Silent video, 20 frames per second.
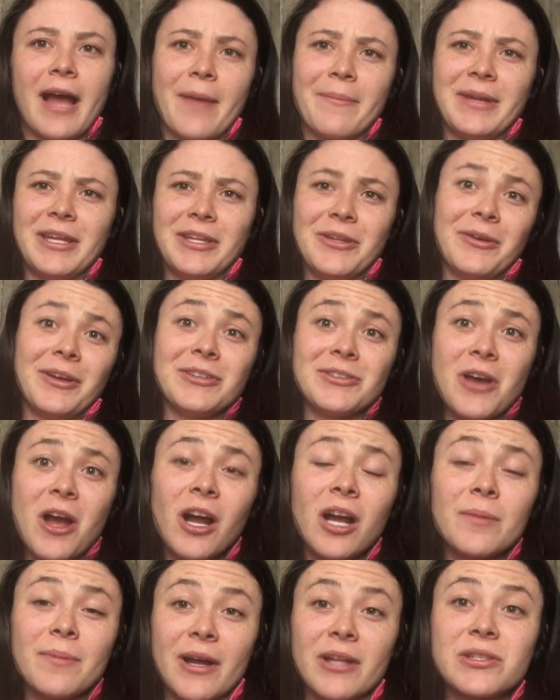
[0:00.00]
You can
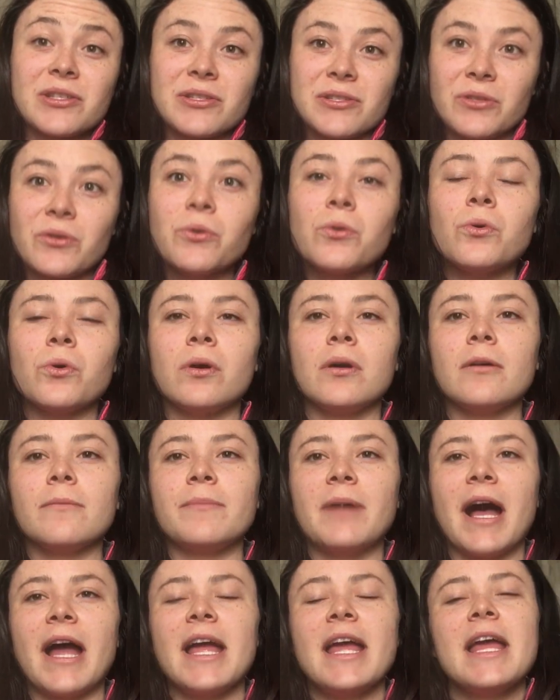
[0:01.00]
talk about
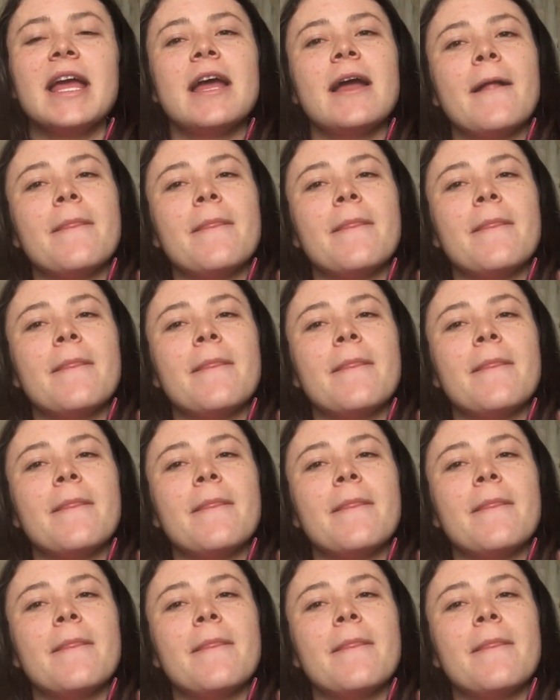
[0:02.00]
school, but